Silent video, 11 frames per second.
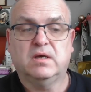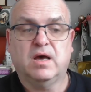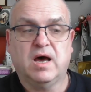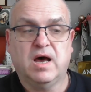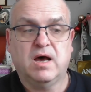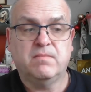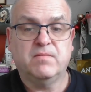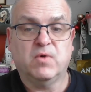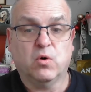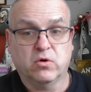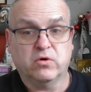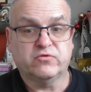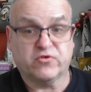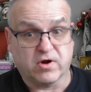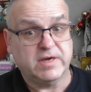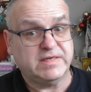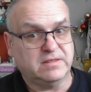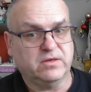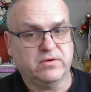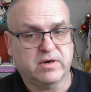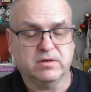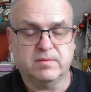or try to do
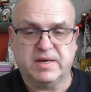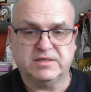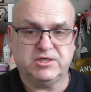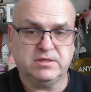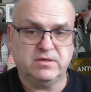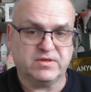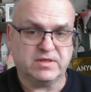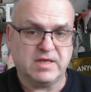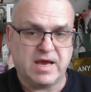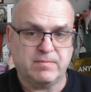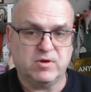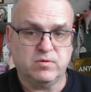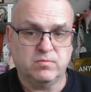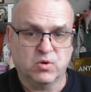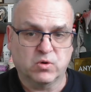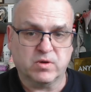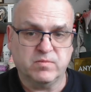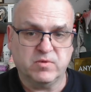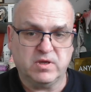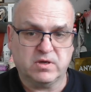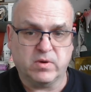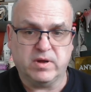it on a budget using the Hammett and Morgan
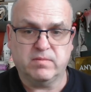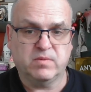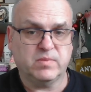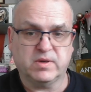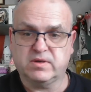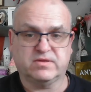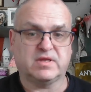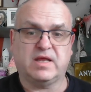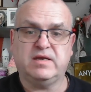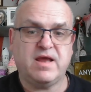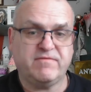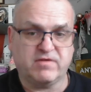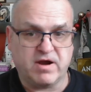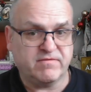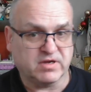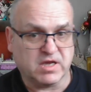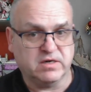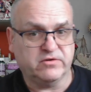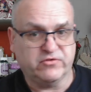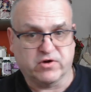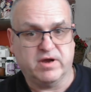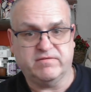equipment, because they're never ever going to
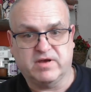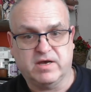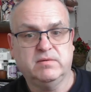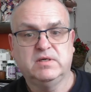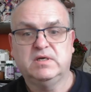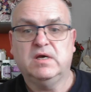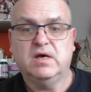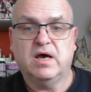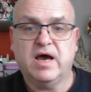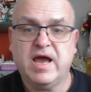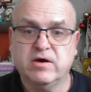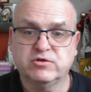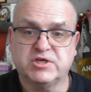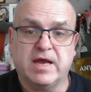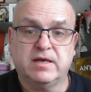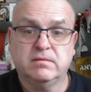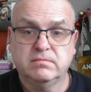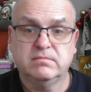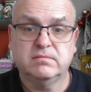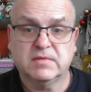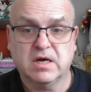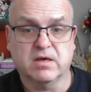drive a Helljan
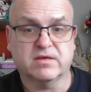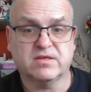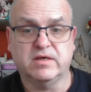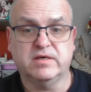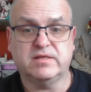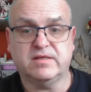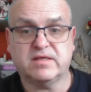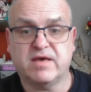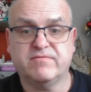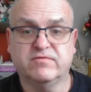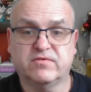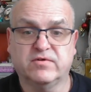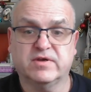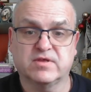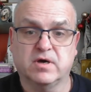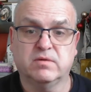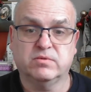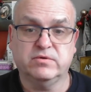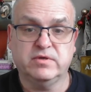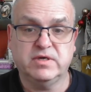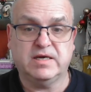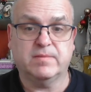class 37, for example. You
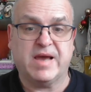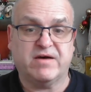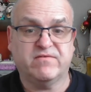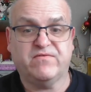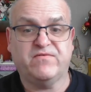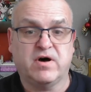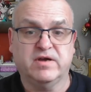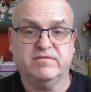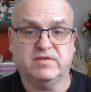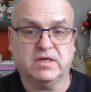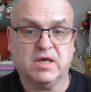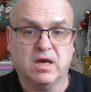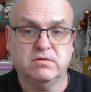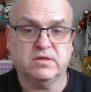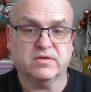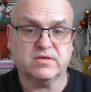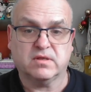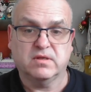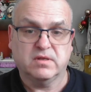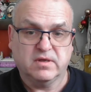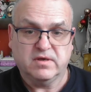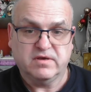need about 5 decoders
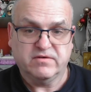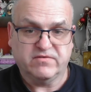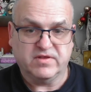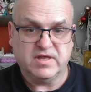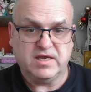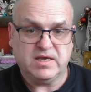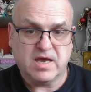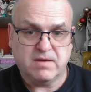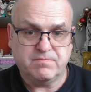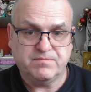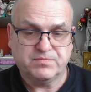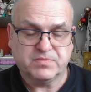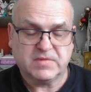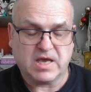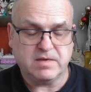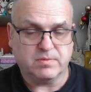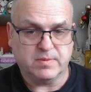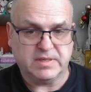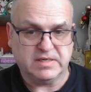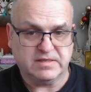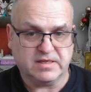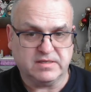for the
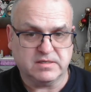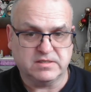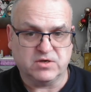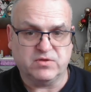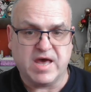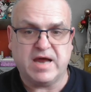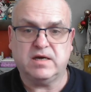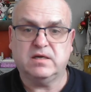capability to do that.